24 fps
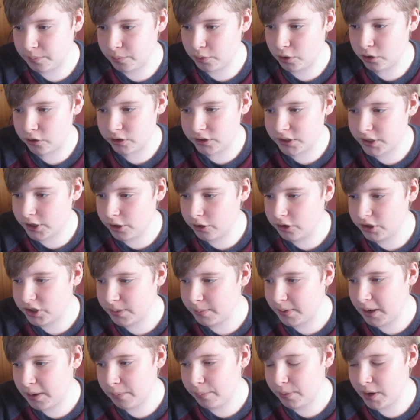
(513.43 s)
but until
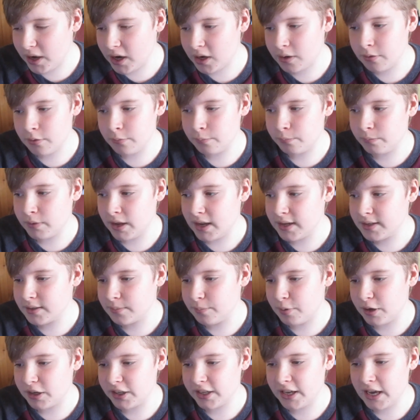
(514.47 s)
Jamal Blackman has a
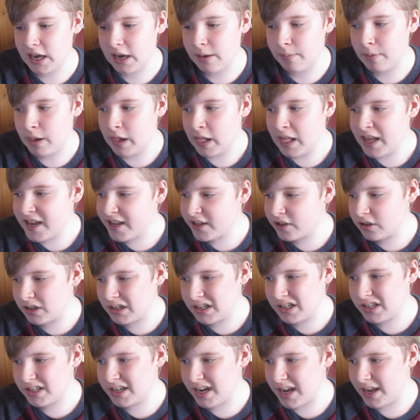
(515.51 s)
bad game, he's going
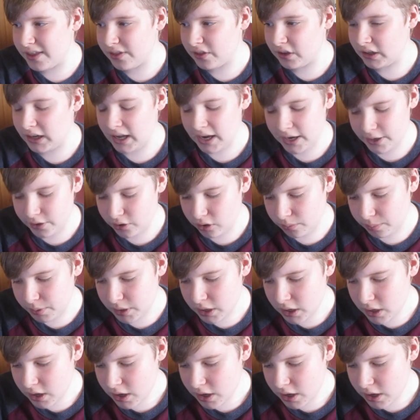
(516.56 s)
to stay in the lineup.